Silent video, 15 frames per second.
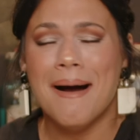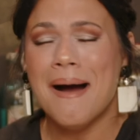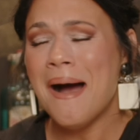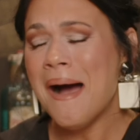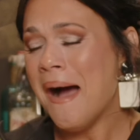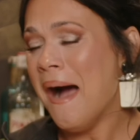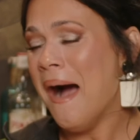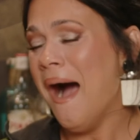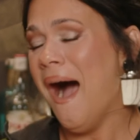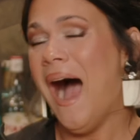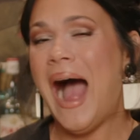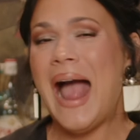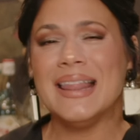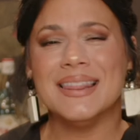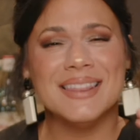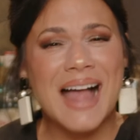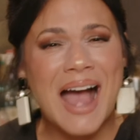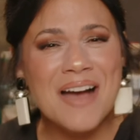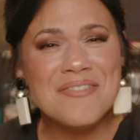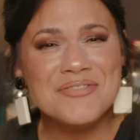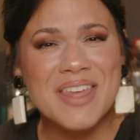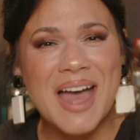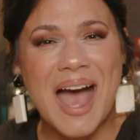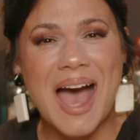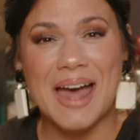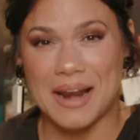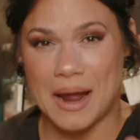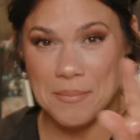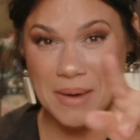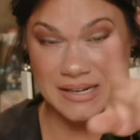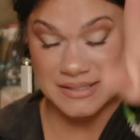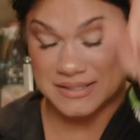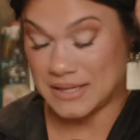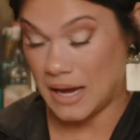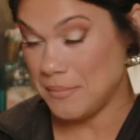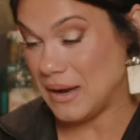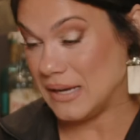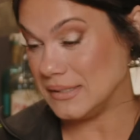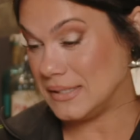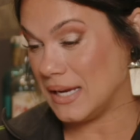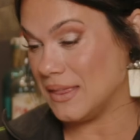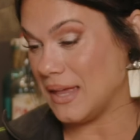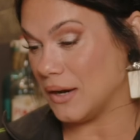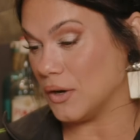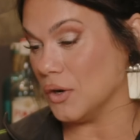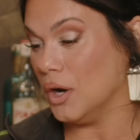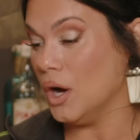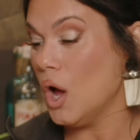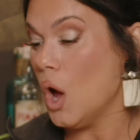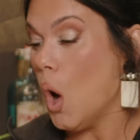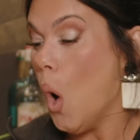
Oh, I love I'm like, dumb. I'd take that girl.